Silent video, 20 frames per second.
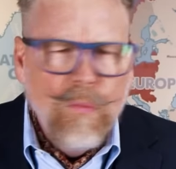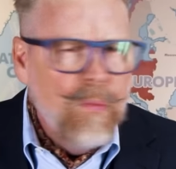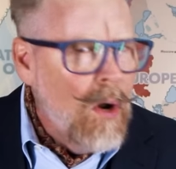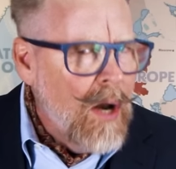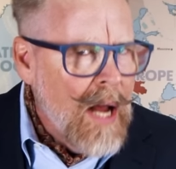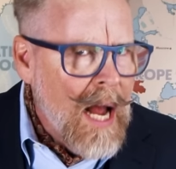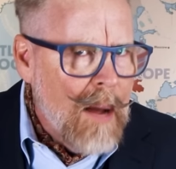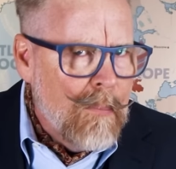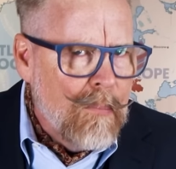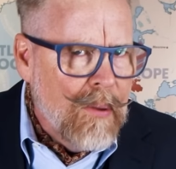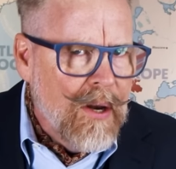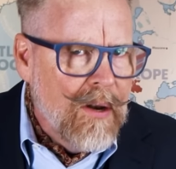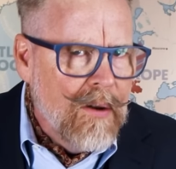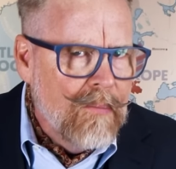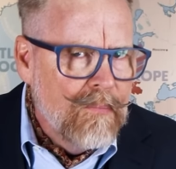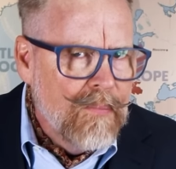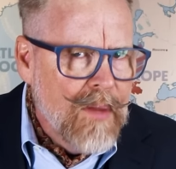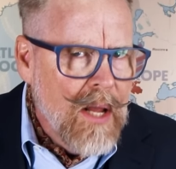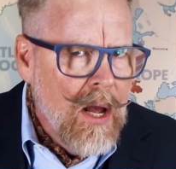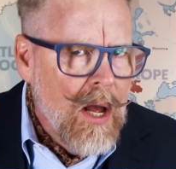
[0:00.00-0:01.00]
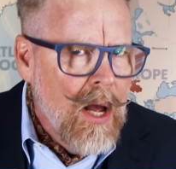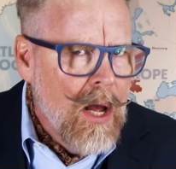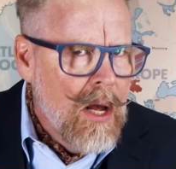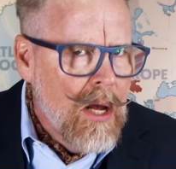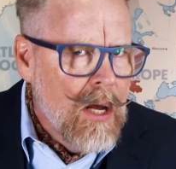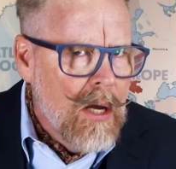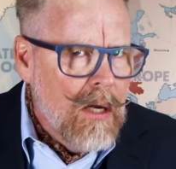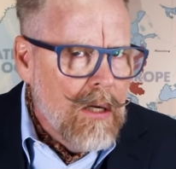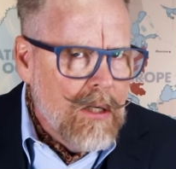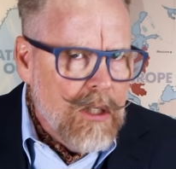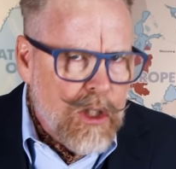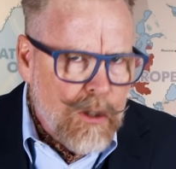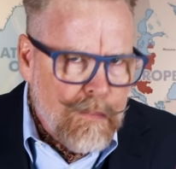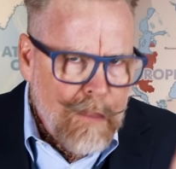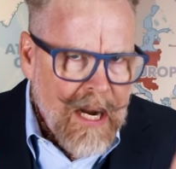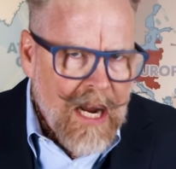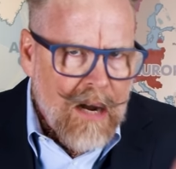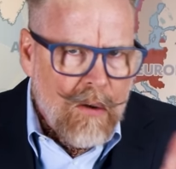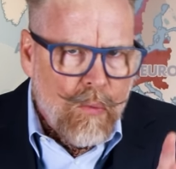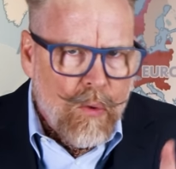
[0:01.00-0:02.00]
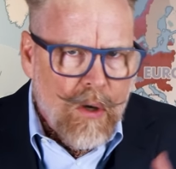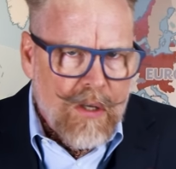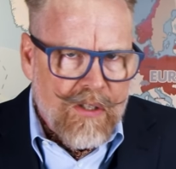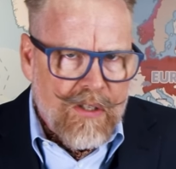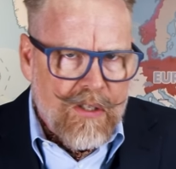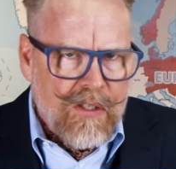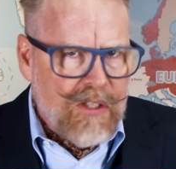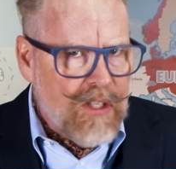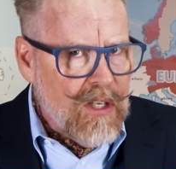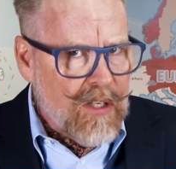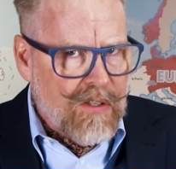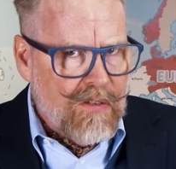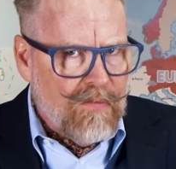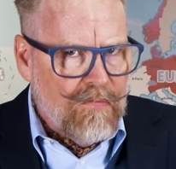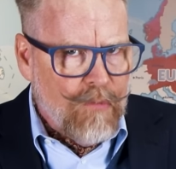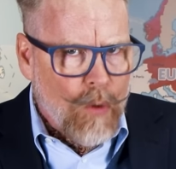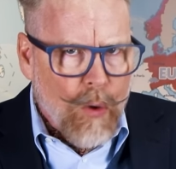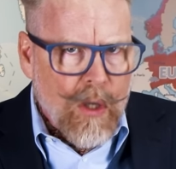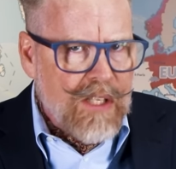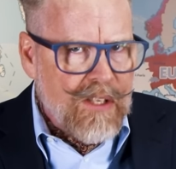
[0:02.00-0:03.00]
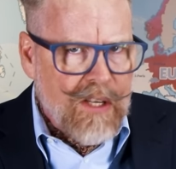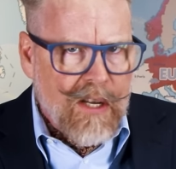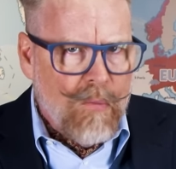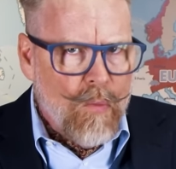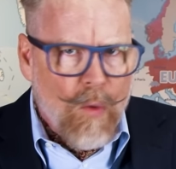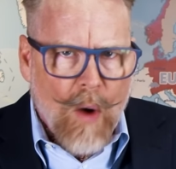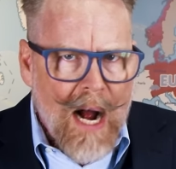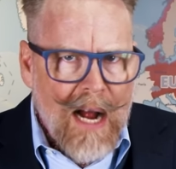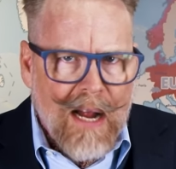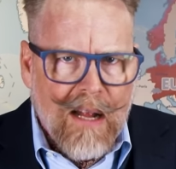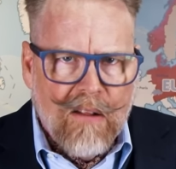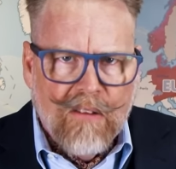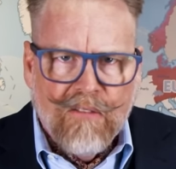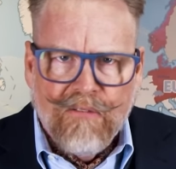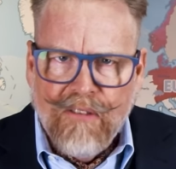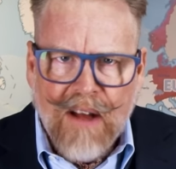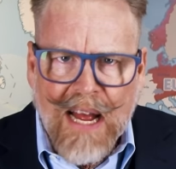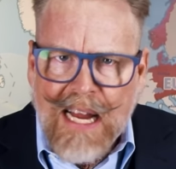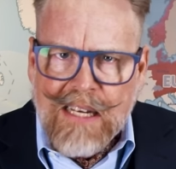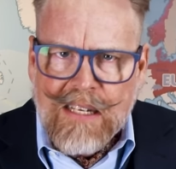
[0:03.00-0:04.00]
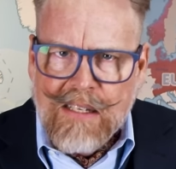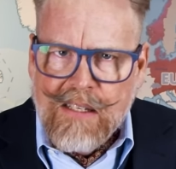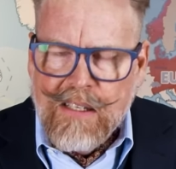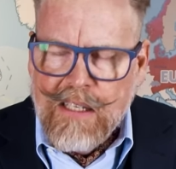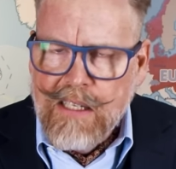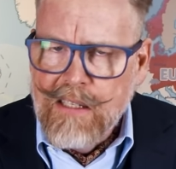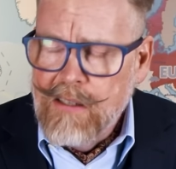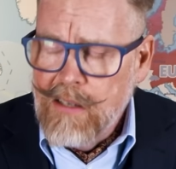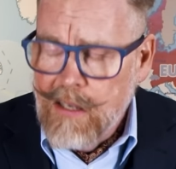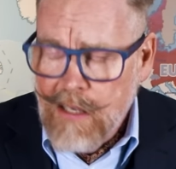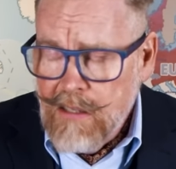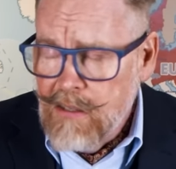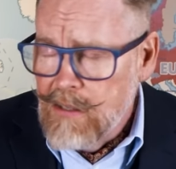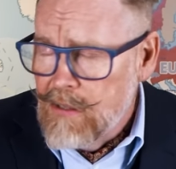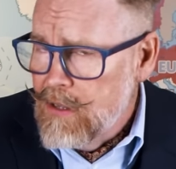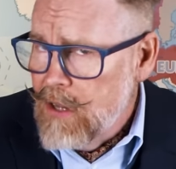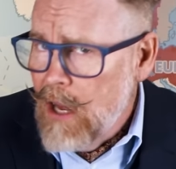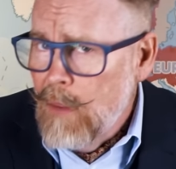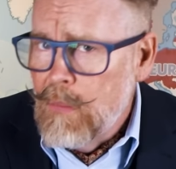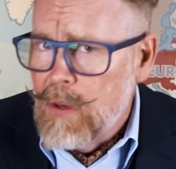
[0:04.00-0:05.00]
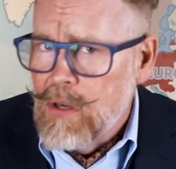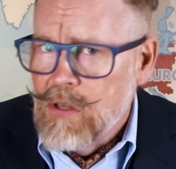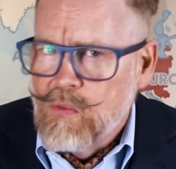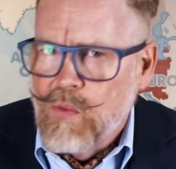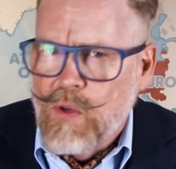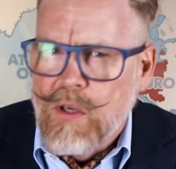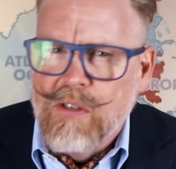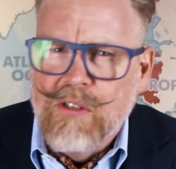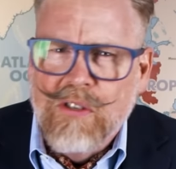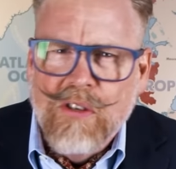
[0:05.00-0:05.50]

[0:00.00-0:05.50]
What happened? Speer wasn't just voicing wild fantasies, his numbers were